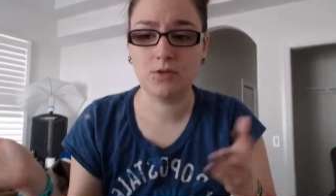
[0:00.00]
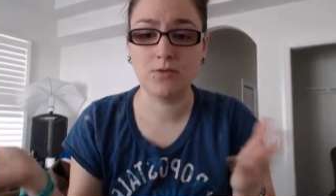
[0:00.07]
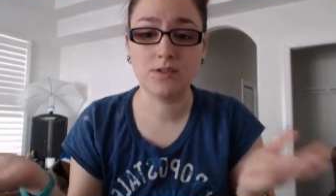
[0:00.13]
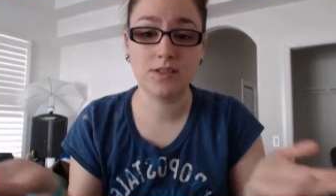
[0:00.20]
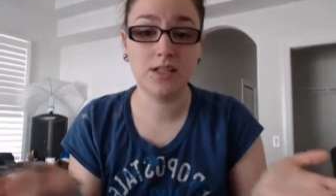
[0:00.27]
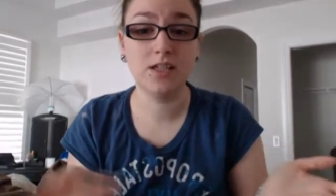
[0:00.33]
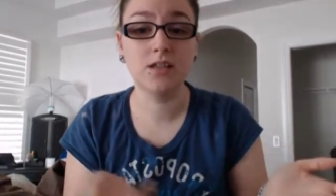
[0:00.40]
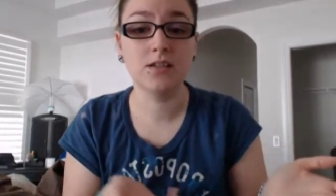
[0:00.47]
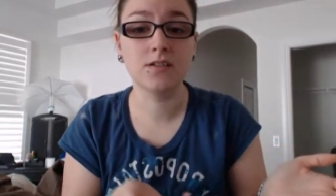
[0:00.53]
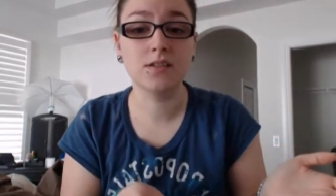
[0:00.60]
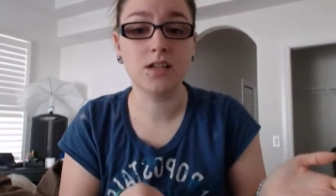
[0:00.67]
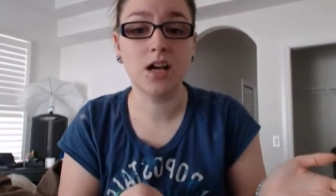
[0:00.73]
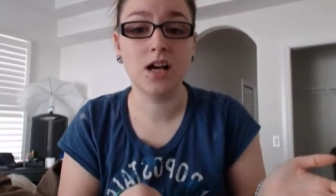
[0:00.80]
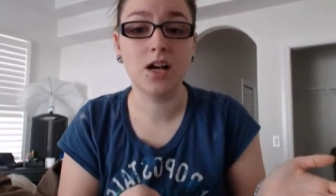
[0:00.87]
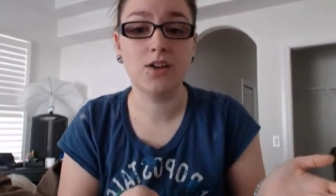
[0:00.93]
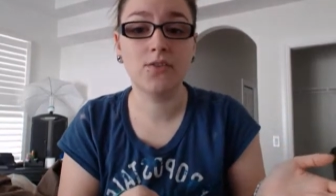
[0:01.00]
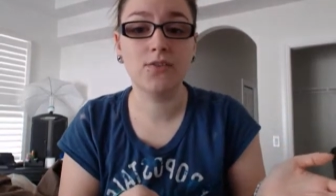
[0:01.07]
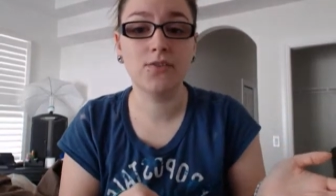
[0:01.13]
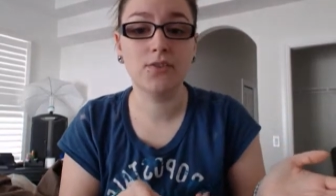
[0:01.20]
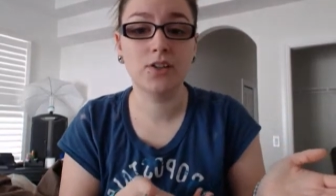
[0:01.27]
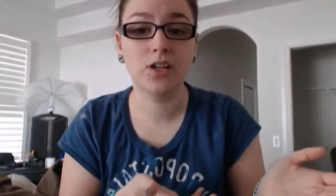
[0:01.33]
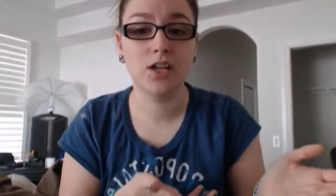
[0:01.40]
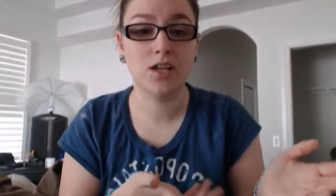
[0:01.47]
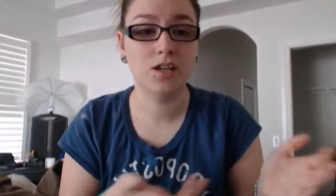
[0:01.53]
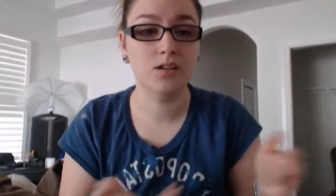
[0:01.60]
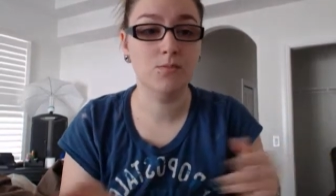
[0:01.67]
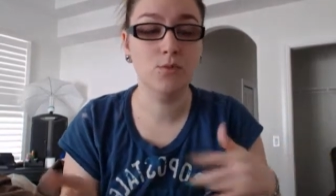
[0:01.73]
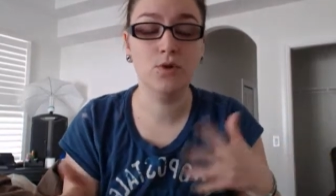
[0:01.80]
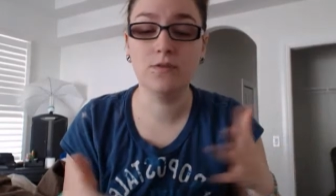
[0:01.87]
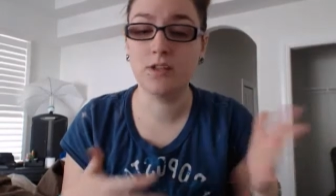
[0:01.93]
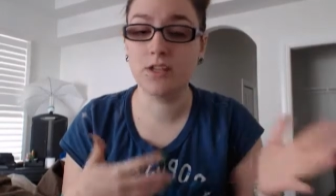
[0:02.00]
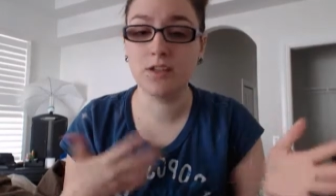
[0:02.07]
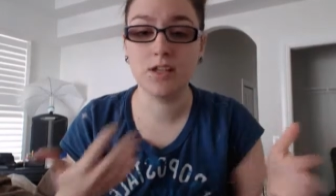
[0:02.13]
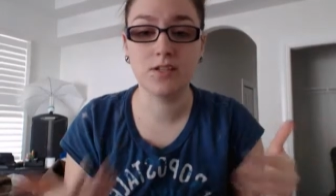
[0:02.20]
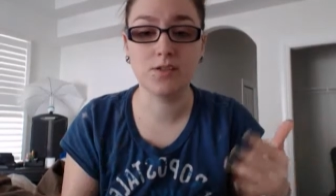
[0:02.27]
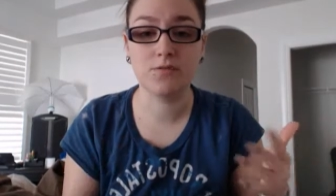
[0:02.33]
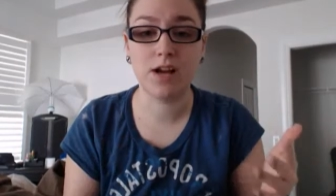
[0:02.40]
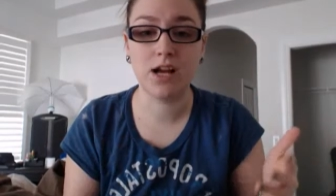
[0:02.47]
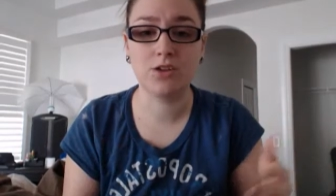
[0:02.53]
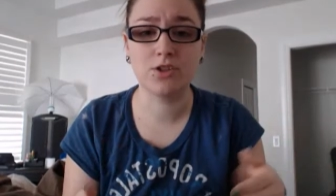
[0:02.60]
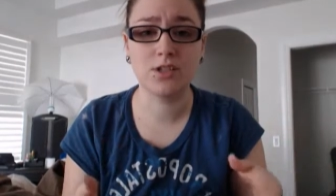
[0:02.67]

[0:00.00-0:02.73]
seen the stuff in moving things around.